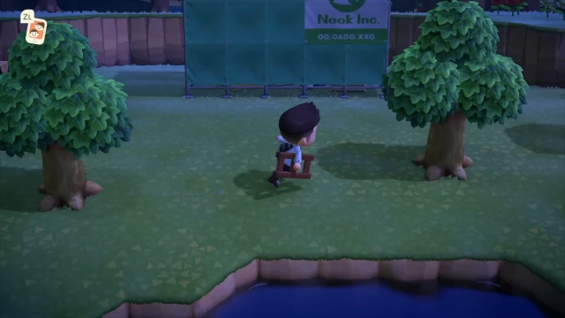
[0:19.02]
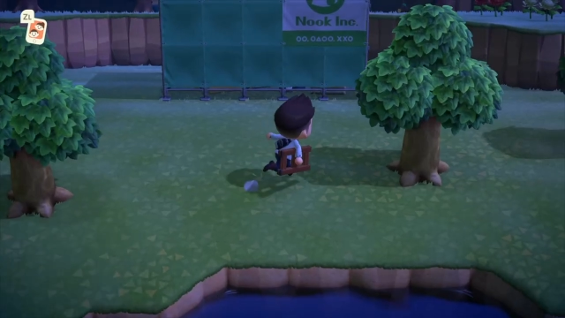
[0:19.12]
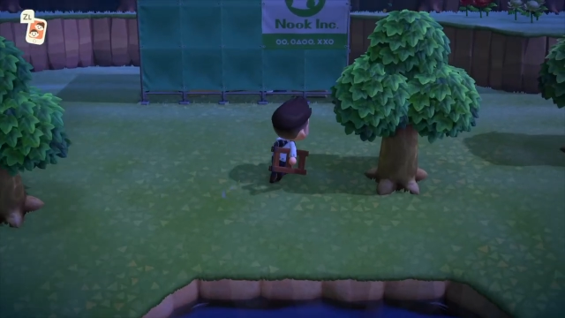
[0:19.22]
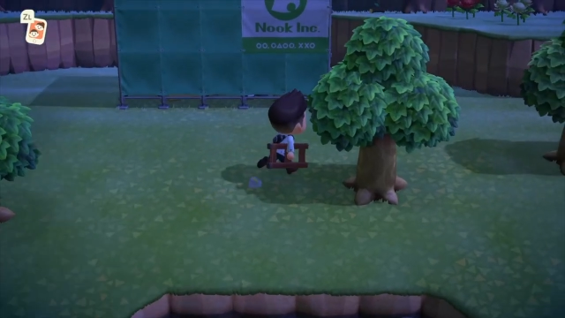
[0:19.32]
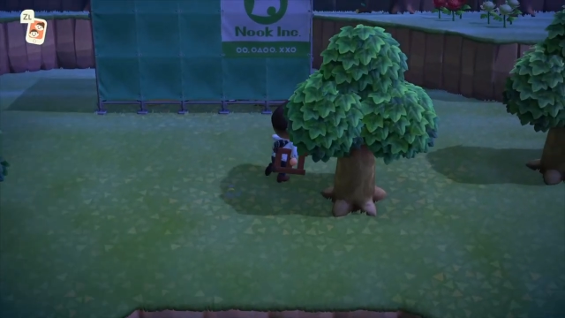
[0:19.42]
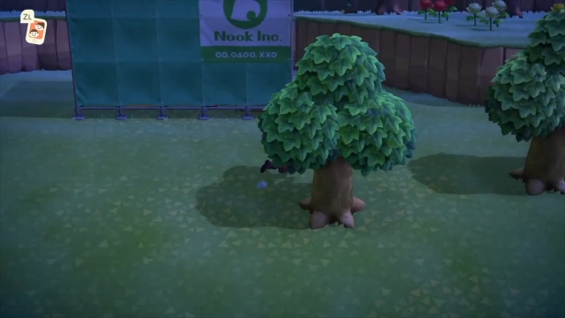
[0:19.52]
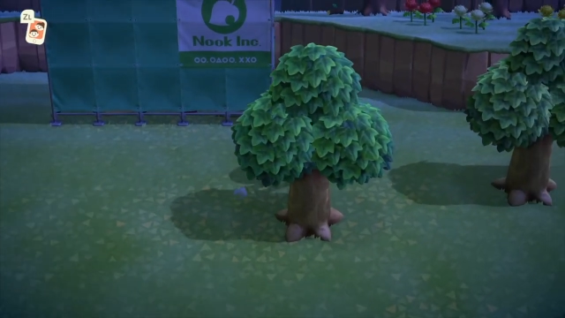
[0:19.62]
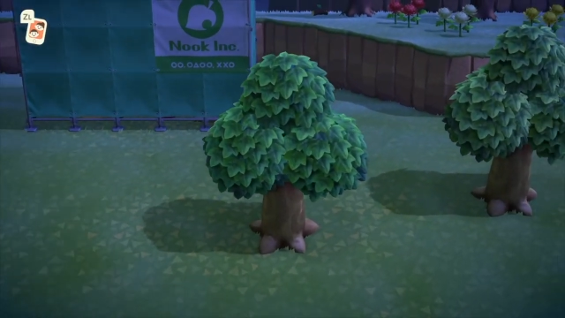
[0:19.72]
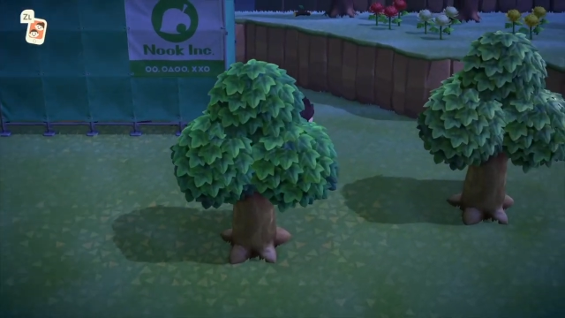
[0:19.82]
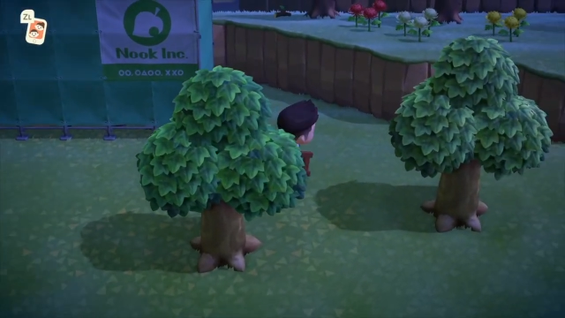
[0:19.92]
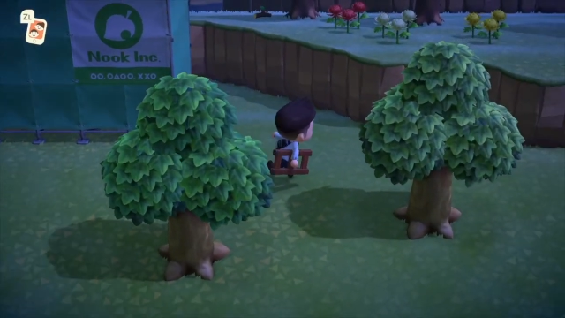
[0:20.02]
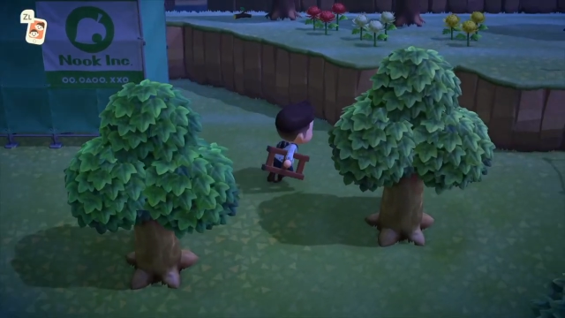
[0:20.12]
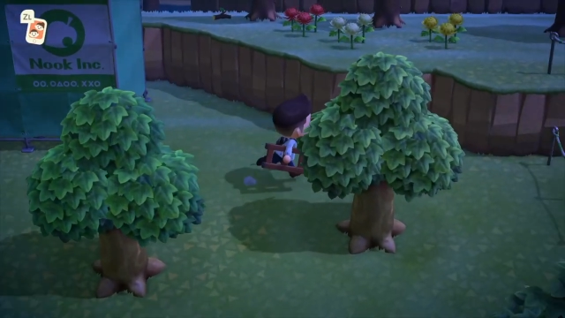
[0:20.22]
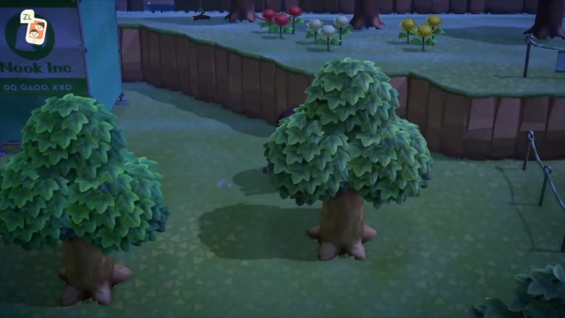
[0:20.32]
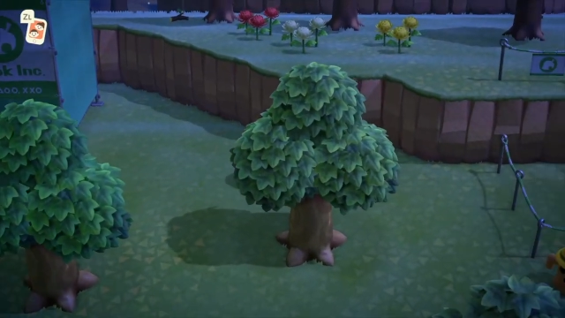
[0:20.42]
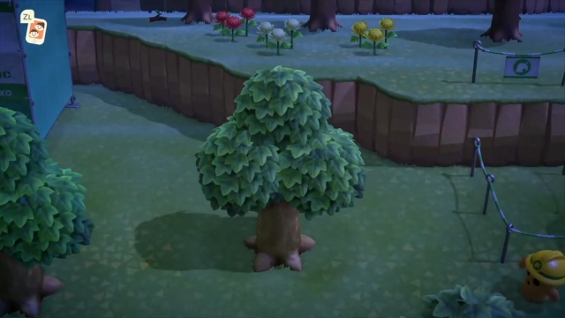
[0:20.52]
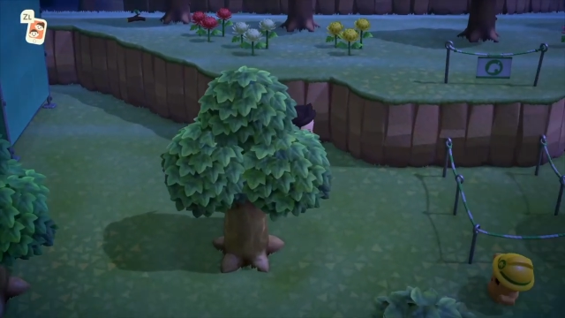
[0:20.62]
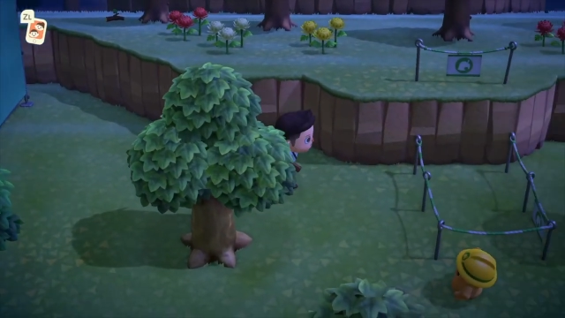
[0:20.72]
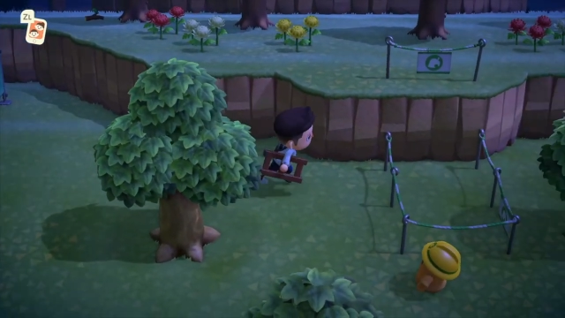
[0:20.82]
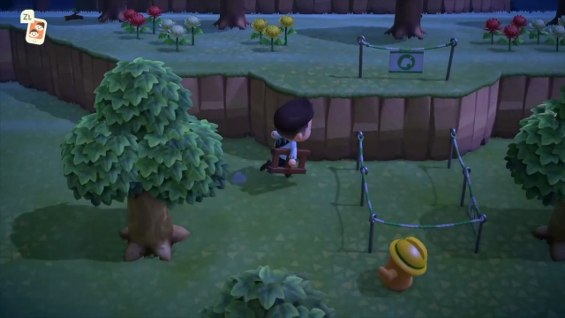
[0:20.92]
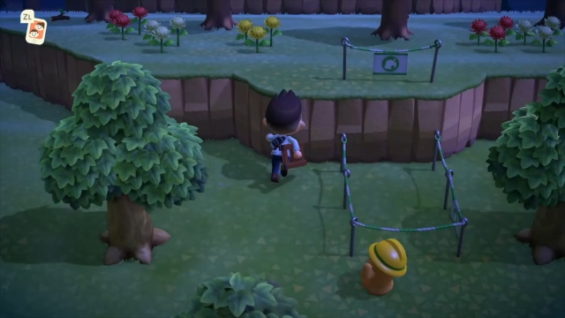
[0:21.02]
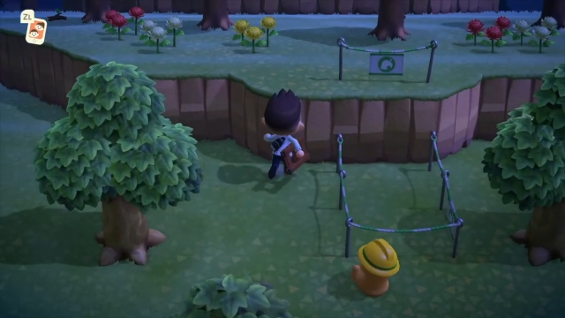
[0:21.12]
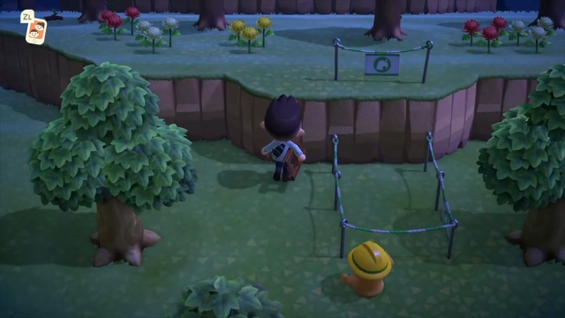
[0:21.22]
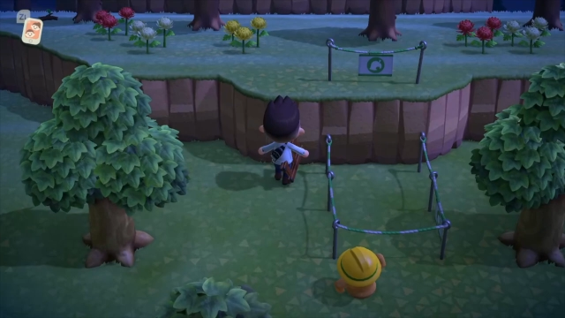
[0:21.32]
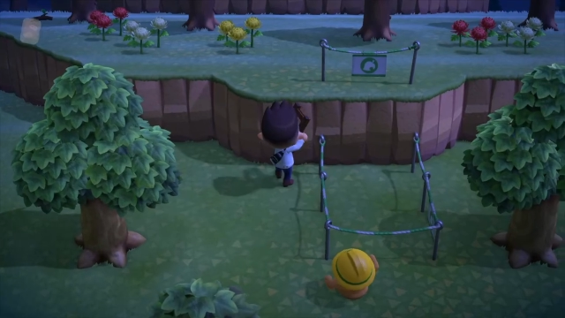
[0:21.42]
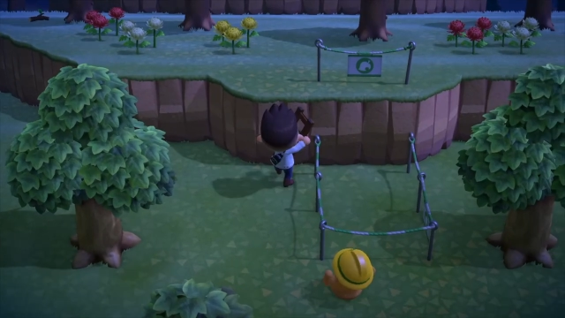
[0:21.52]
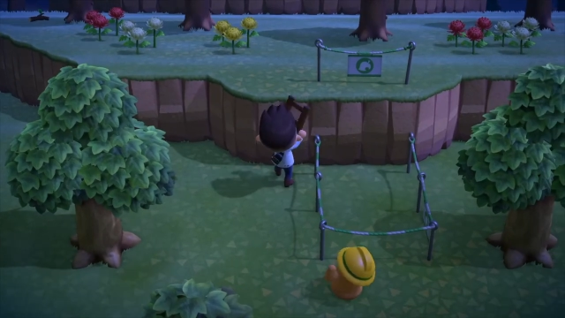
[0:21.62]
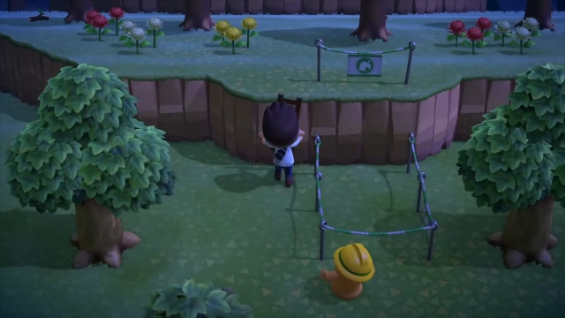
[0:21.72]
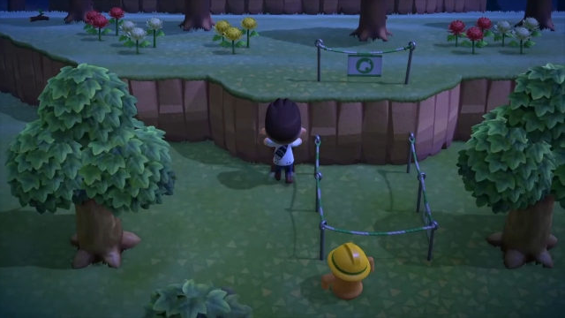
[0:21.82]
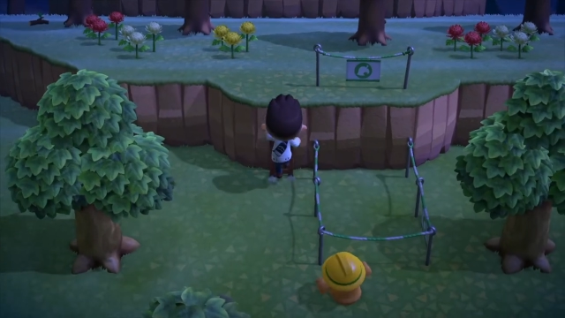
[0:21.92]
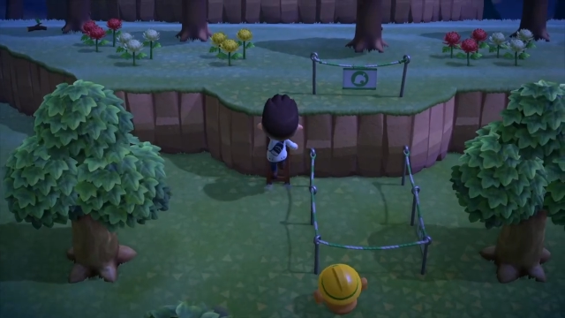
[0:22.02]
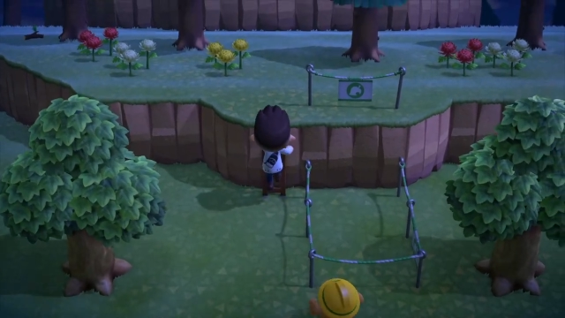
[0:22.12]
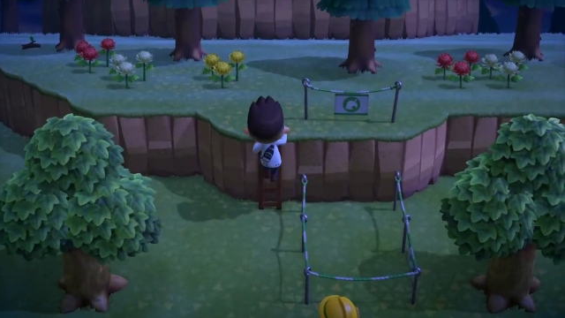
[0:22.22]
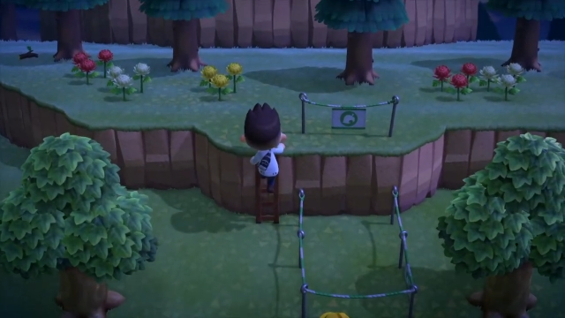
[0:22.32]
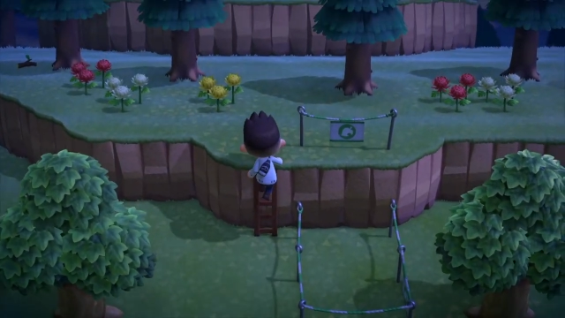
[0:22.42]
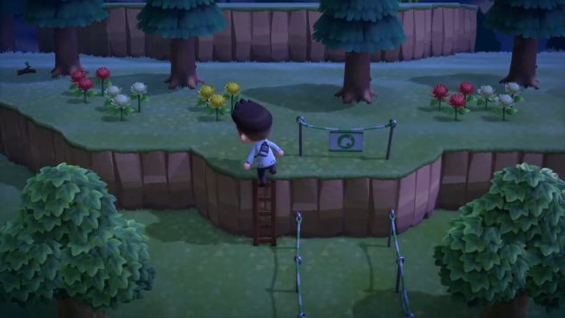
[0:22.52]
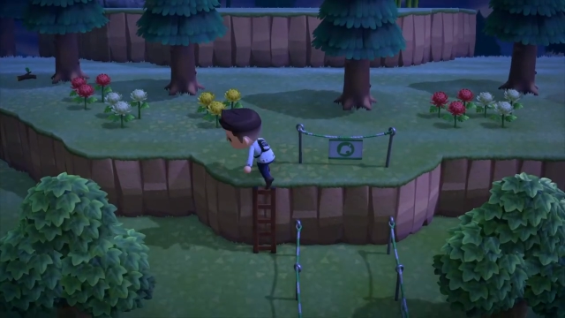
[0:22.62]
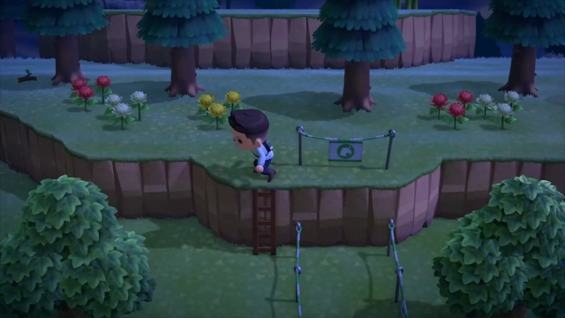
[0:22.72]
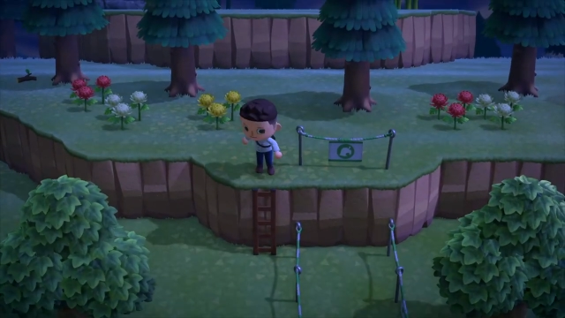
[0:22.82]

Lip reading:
Nobody's mouth can be seen.